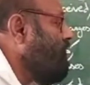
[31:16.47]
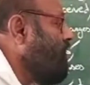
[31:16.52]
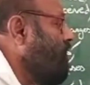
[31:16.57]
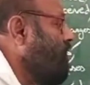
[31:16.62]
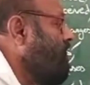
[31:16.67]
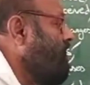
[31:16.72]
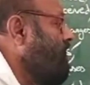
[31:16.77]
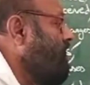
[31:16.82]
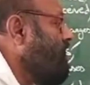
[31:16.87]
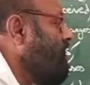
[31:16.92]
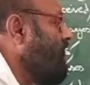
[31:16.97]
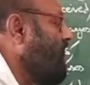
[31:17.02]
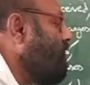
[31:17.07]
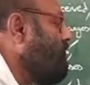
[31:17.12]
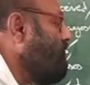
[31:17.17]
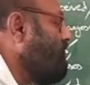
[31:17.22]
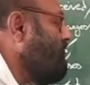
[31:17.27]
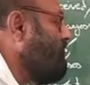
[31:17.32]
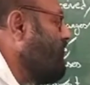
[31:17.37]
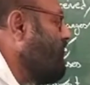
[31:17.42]
traveling,
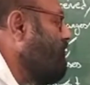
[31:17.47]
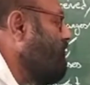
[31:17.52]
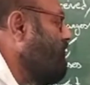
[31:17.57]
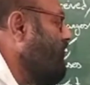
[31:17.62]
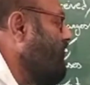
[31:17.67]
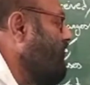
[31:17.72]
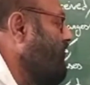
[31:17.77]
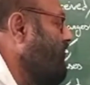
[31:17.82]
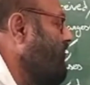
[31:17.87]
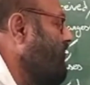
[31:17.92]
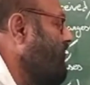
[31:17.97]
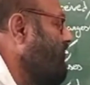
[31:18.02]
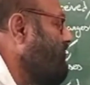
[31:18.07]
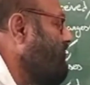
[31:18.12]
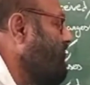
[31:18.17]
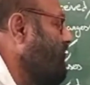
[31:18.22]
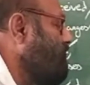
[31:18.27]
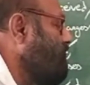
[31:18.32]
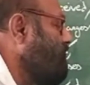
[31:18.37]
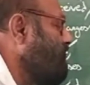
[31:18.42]
administrative, rent and rates,
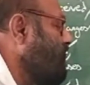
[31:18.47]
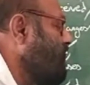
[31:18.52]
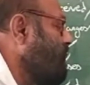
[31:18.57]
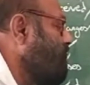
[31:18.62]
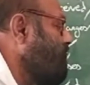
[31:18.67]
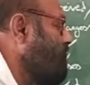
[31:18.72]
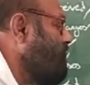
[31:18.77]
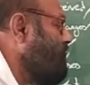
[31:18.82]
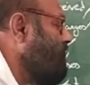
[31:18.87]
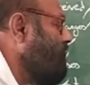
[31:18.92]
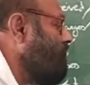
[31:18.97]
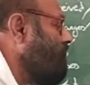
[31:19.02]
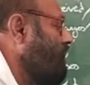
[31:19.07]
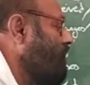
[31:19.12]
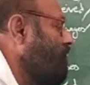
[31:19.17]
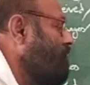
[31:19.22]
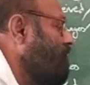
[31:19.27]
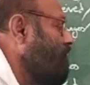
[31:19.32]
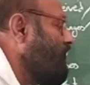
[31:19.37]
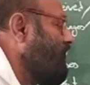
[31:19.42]
administrative, discount around,